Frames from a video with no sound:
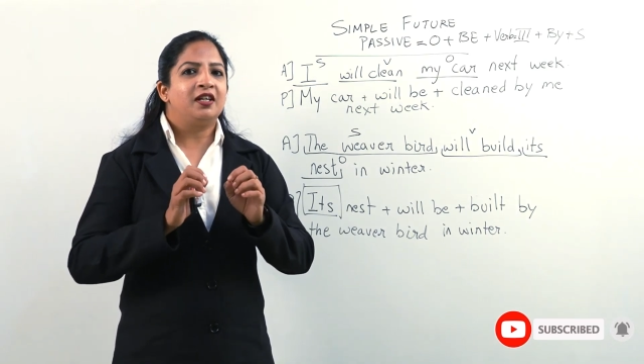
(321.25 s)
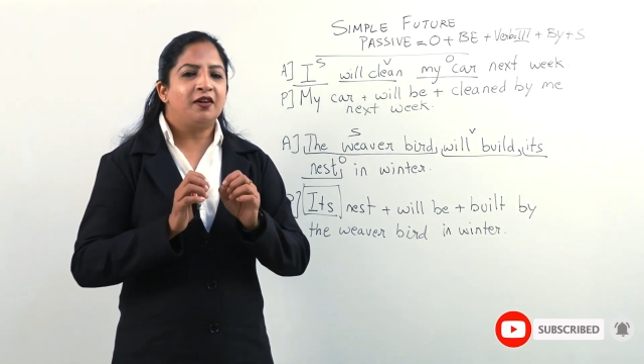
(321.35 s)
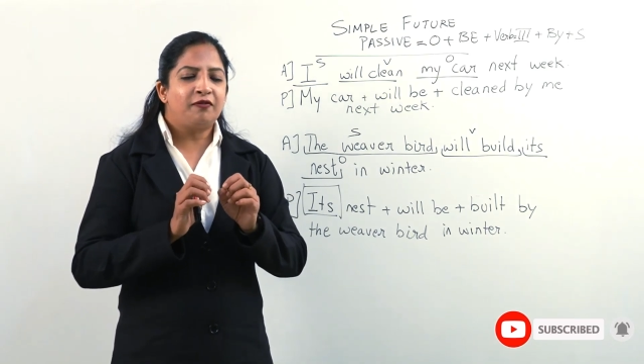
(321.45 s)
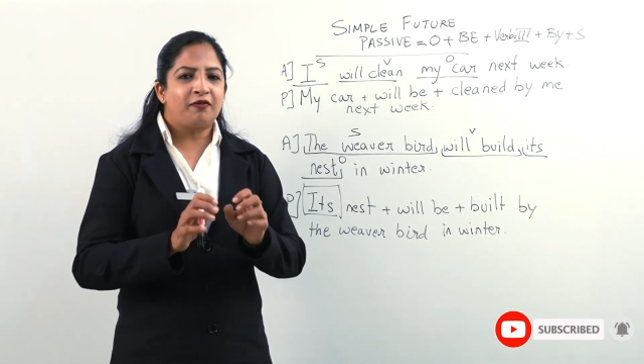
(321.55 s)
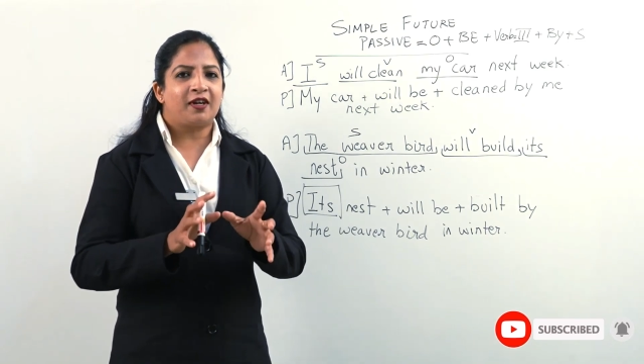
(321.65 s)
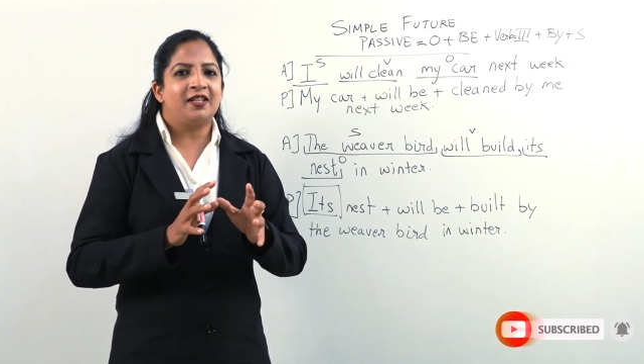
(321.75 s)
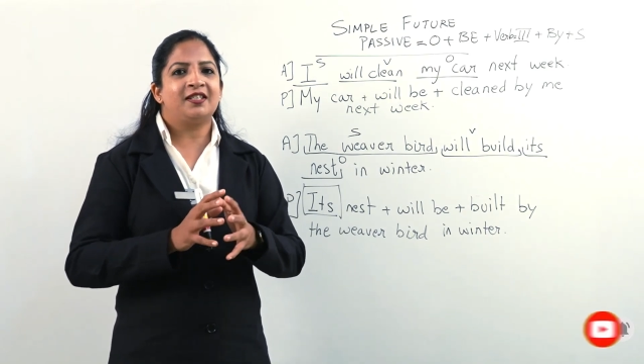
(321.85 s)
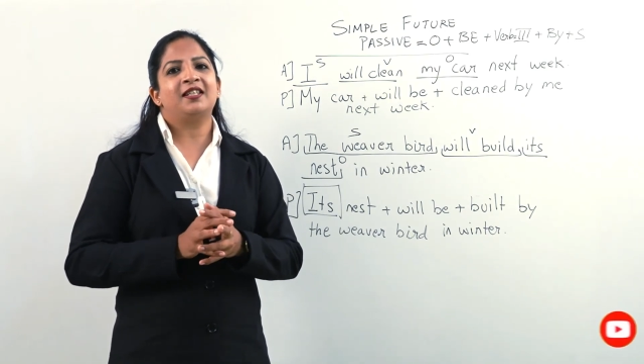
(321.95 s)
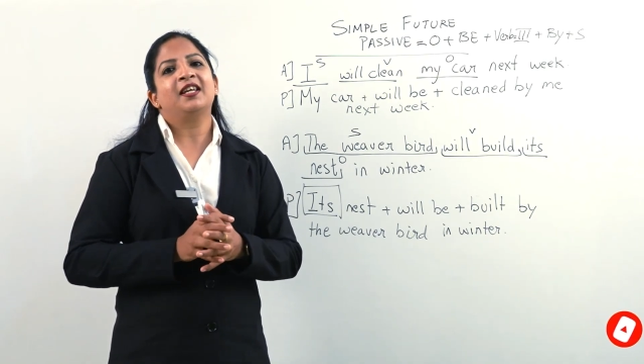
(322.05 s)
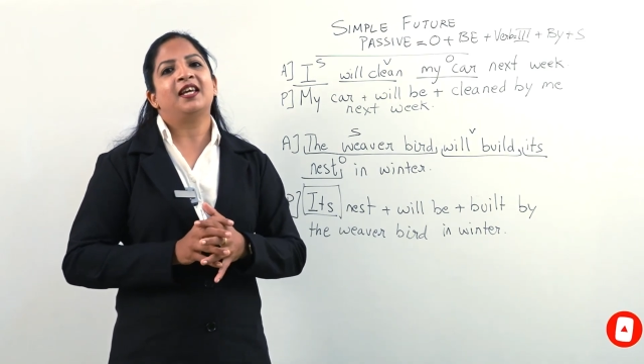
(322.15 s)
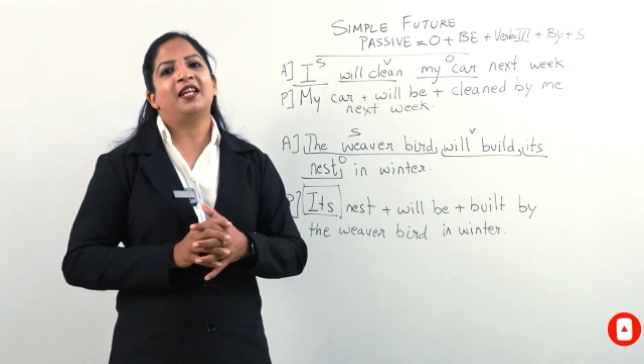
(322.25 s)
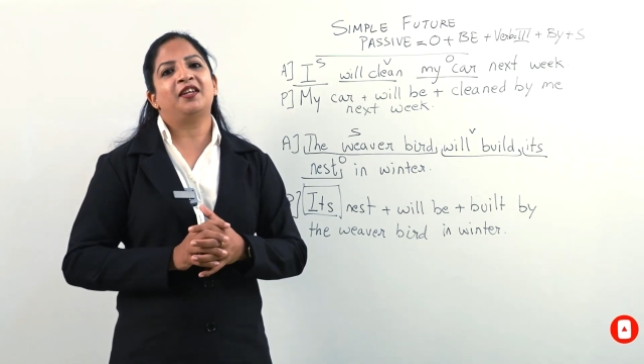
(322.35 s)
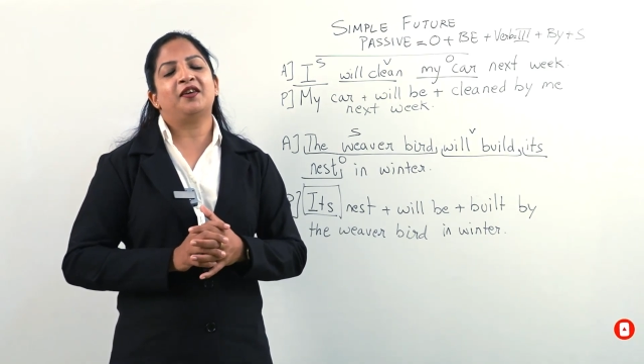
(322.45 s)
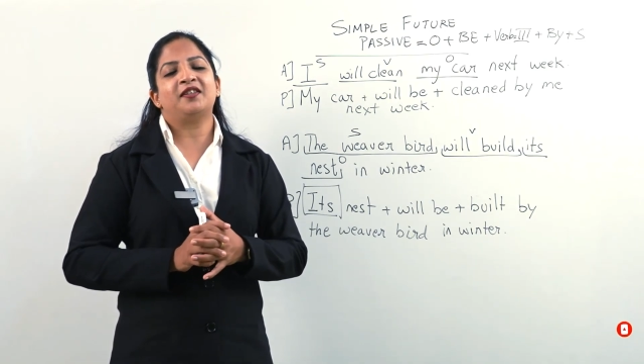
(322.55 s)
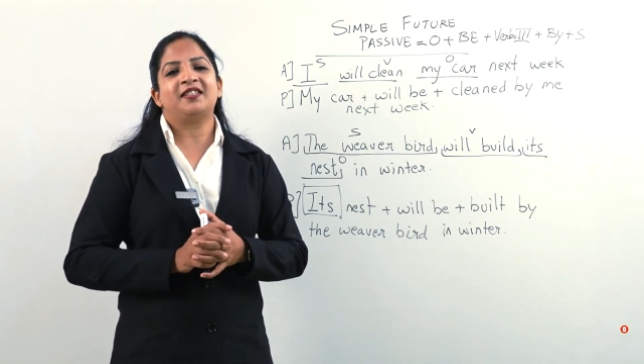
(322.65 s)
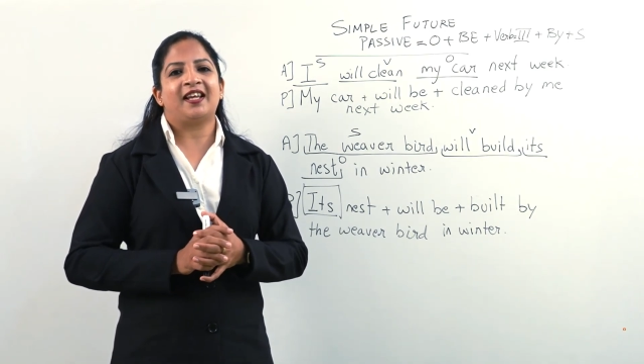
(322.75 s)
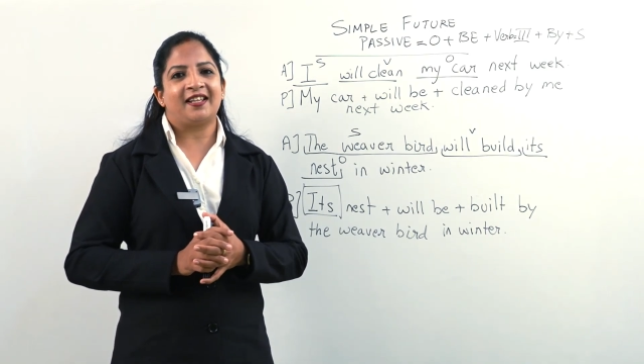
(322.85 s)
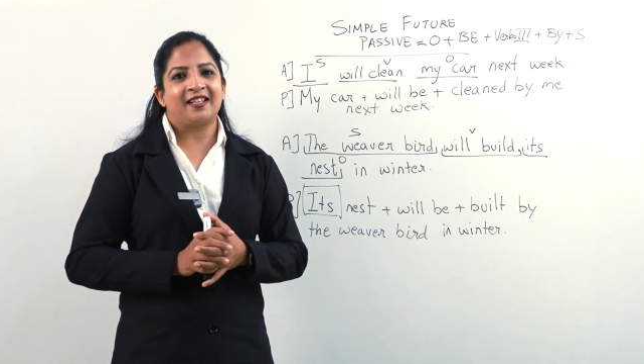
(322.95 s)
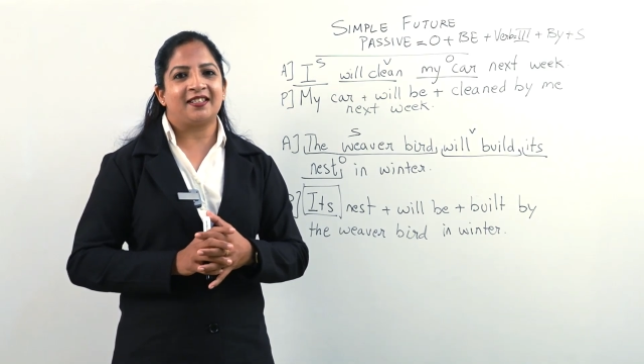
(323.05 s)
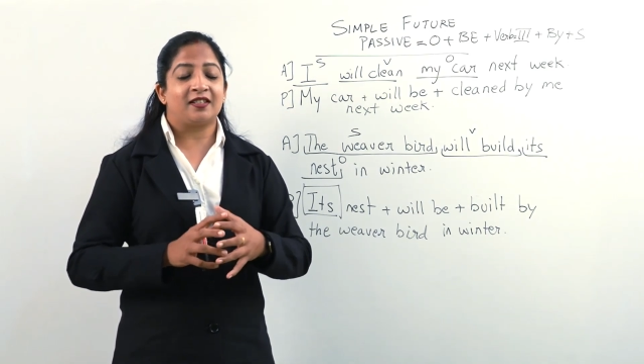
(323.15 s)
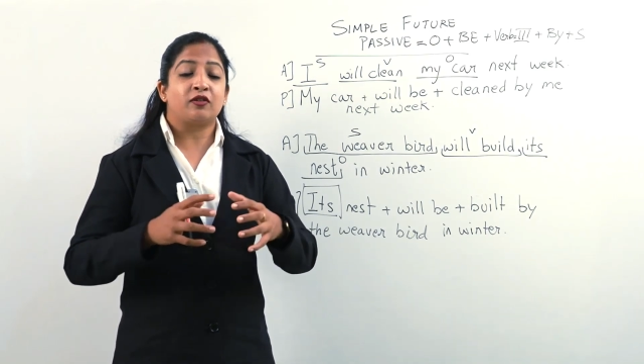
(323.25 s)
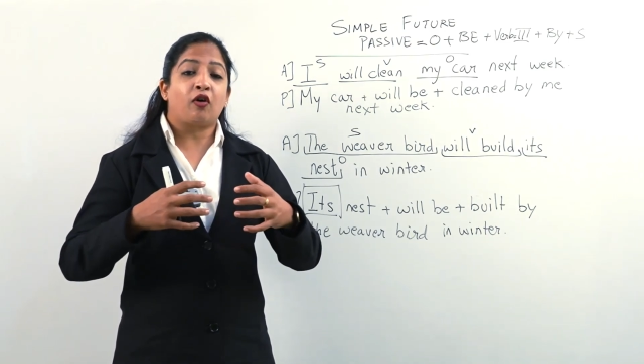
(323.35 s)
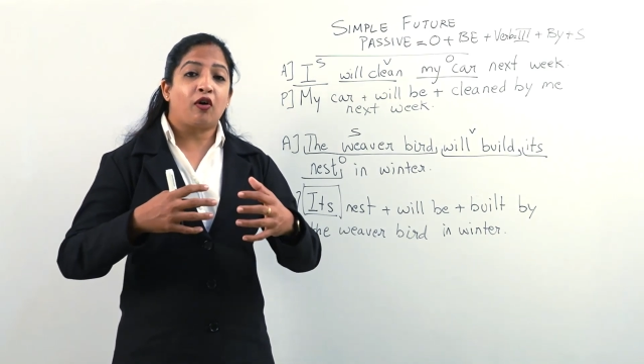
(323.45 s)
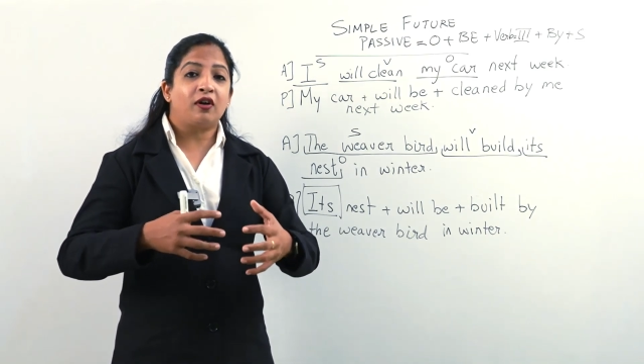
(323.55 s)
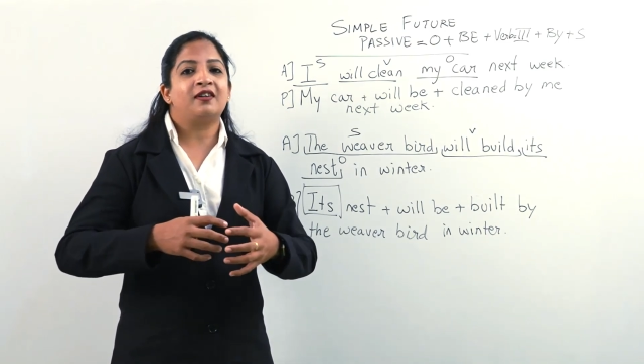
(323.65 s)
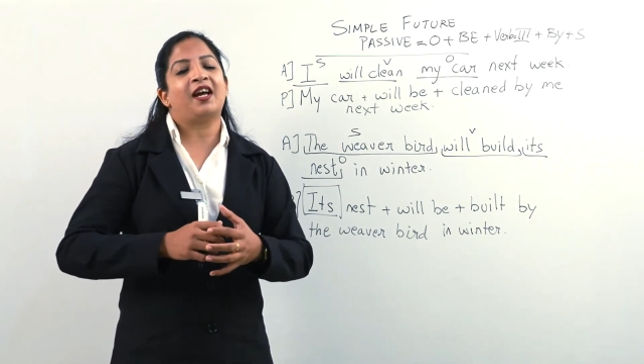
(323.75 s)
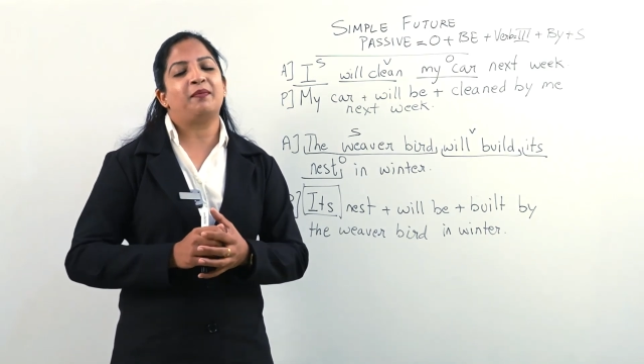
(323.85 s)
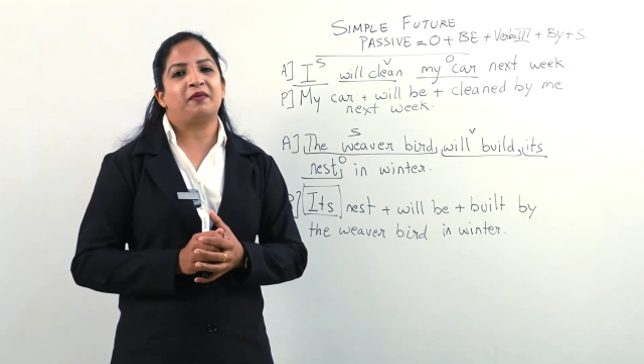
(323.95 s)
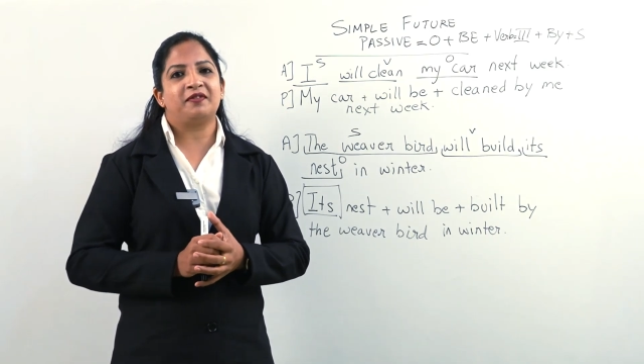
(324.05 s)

difference in your sentences or type